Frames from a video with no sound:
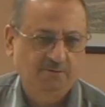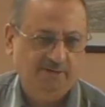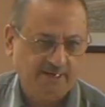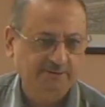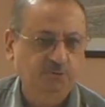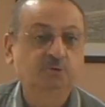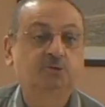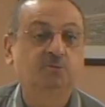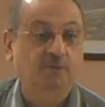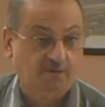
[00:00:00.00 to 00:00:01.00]
get used to
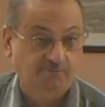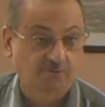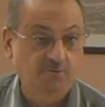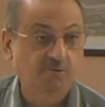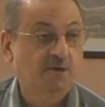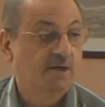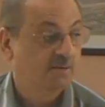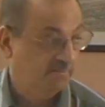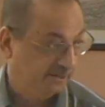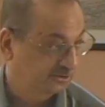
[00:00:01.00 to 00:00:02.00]
marfu,
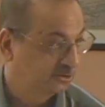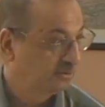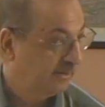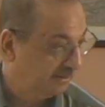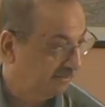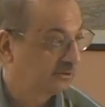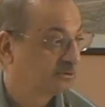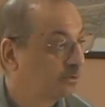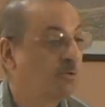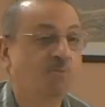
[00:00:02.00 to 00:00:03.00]
mansub and
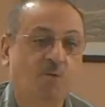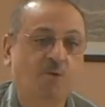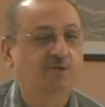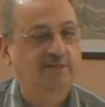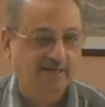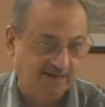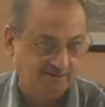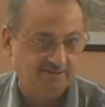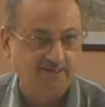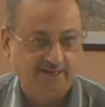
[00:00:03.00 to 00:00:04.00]
majroor more than
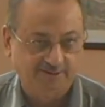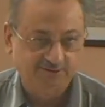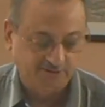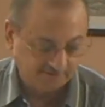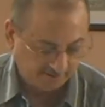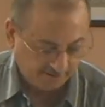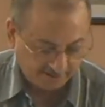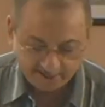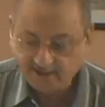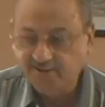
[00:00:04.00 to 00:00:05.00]
anything else.
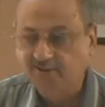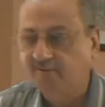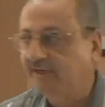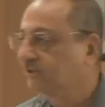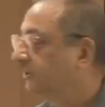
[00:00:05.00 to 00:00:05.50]
In other words,